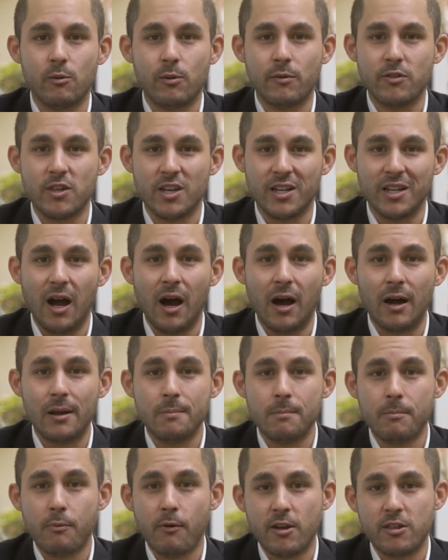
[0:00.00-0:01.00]
We've seen
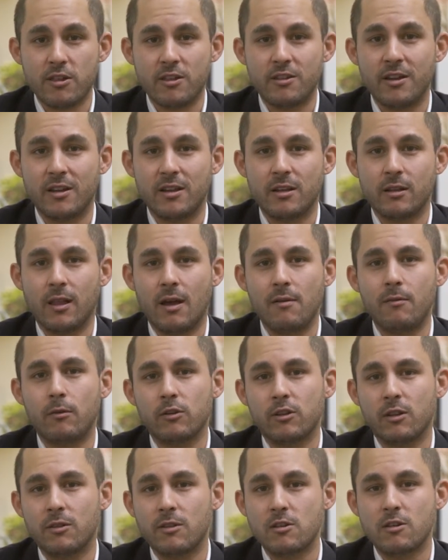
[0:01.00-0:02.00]
unprecedented
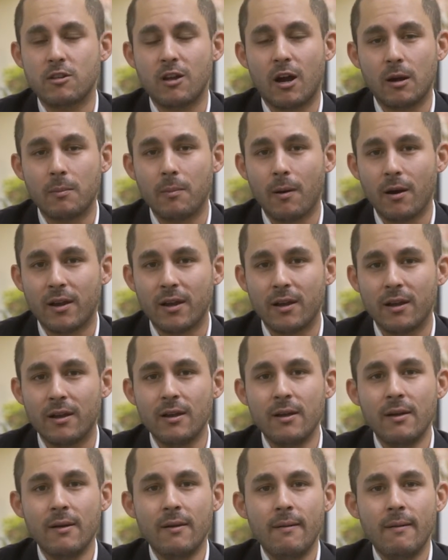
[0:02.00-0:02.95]
levels in the stock market.